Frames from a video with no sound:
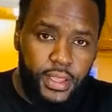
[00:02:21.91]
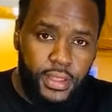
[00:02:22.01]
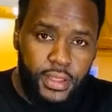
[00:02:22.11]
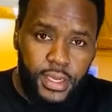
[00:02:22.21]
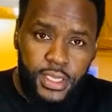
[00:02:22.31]

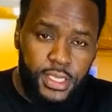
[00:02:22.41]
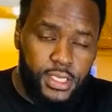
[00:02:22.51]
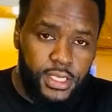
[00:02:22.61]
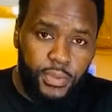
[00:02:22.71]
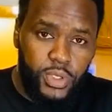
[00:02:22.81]
3
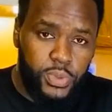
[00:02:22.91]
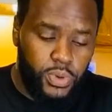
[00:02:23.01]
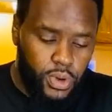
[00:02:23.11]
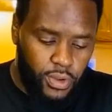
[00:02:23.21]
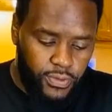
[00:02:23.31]

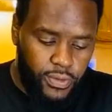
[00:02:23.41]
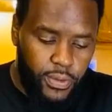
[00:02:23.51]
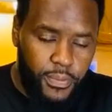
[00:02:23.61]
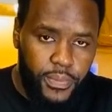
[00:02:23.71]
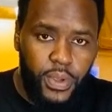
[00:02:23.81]
tablespoons of
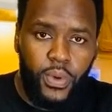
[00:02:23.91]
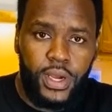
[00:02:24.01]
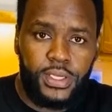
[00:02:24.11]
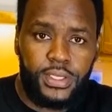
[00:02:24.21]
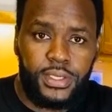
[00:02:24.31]

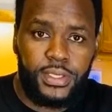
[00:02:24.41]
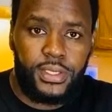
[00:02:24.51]
beeswax,